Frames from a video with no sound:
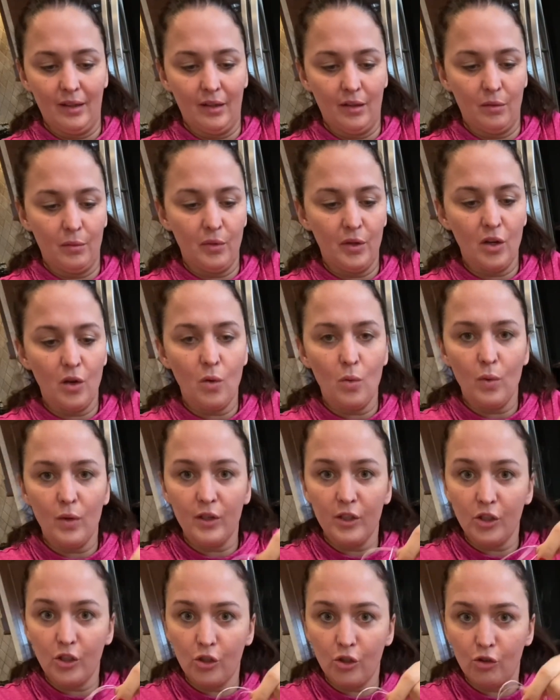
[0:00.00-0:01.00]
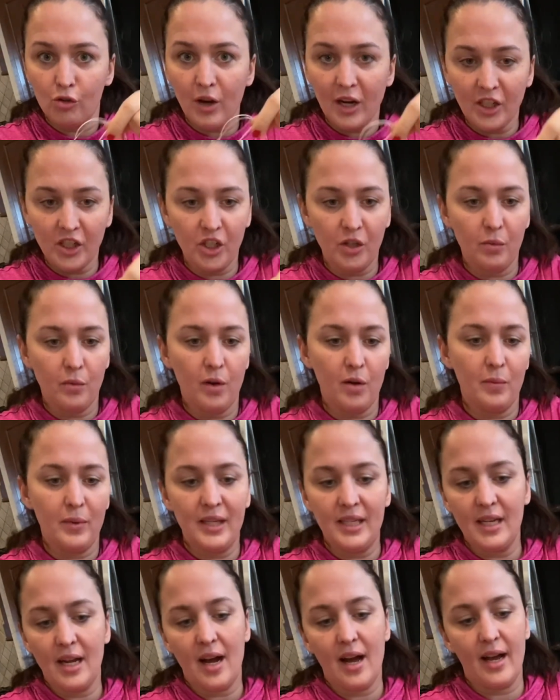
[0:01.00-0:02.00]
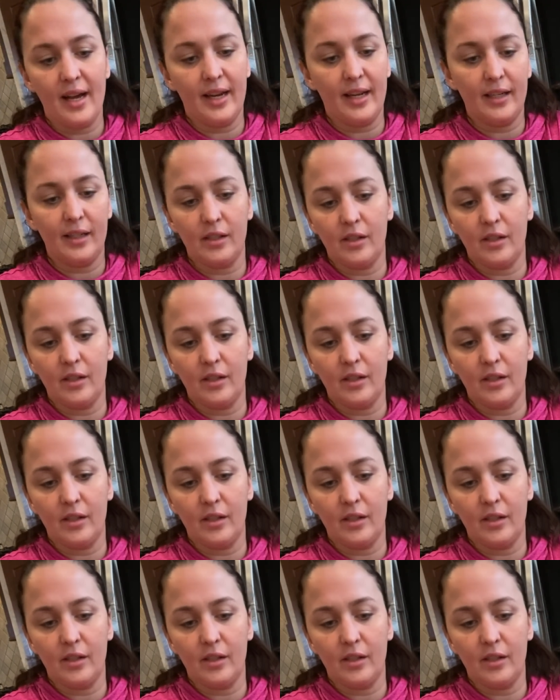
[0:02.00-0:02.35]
We don't want to stretch it when we tie it.